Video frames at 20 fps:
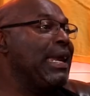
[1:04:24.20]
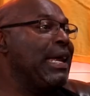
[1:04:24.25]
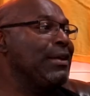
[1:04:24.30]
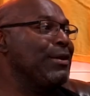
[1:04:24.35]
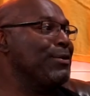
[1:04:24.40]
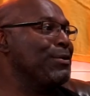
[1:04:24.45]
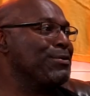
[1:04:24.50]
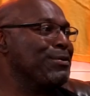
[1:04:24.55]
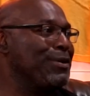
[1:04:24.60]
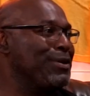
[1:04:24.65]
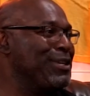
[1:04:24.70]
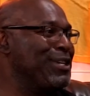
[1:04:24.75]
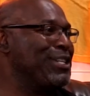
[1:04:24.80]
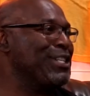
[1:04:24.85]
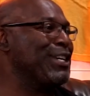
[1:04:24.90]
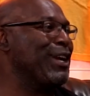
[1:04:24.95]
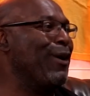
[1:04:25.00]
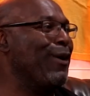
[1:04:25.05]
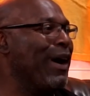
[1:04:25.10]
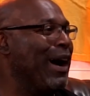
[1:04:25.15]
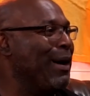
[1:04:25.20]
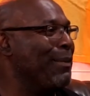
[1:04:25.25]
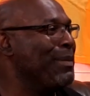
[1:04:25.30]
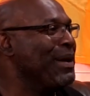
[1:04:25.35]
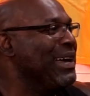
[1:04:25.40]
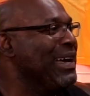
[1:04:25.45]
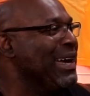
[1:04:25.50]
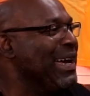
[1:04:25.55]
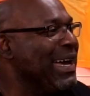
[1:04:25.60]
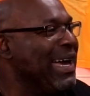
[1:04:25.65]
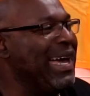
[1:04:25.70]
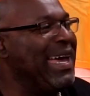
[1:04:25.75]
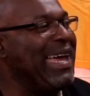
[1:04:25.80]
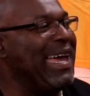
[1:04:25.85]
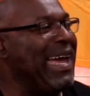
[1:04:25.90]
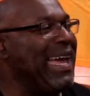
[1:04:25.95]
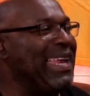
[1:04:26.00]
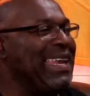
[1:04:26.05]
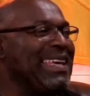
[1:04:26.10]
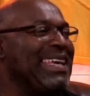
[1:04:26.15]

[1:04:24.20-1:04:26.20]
I don't want to show up and